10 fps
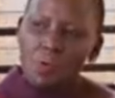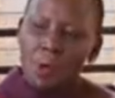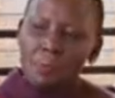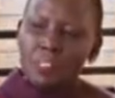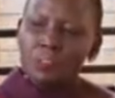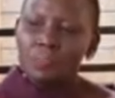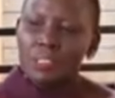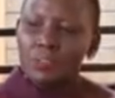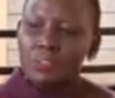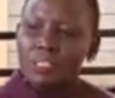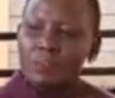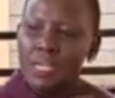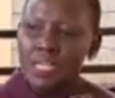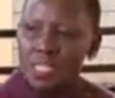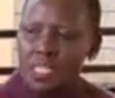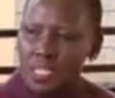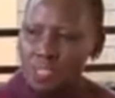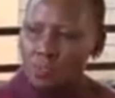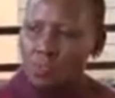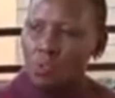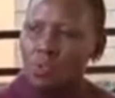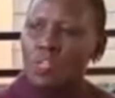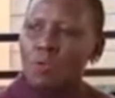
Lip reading: kwamba tumetrainwa hii kitu, ungoje